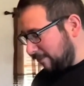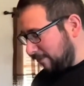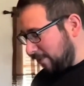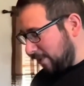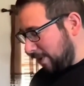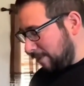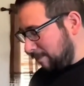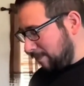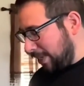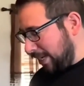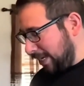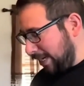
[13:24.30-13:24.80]

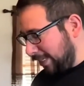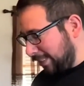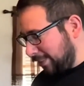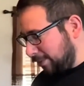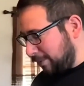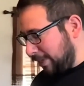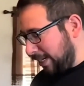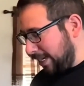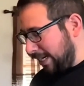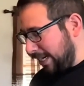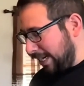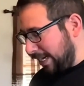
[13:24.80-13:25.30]
from getting
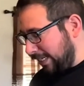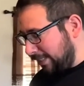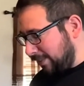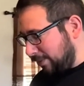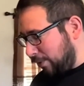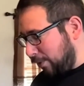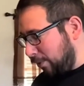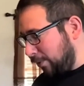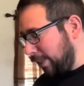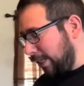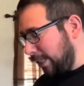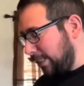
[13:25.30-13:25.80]
straight A's
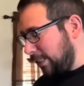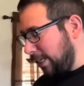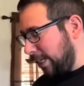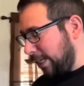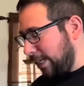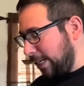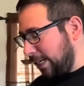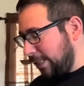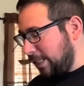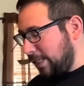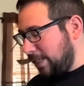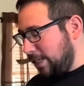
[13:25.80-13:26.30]
only until I
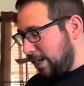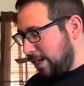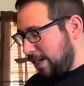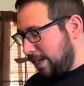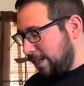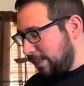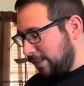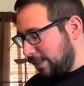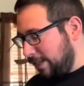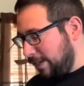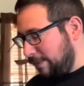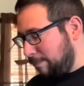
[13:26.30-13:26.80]
got the
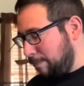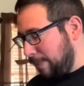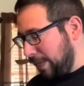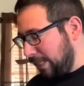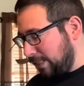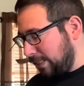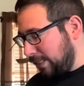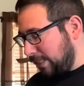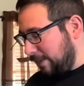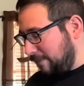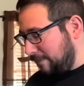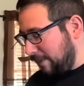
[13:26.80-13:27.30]
dog, then
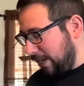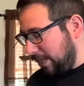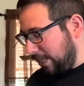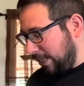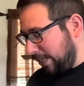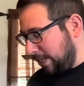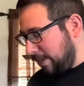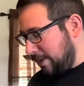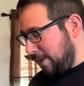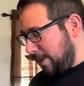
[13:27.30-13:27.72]
basically failing.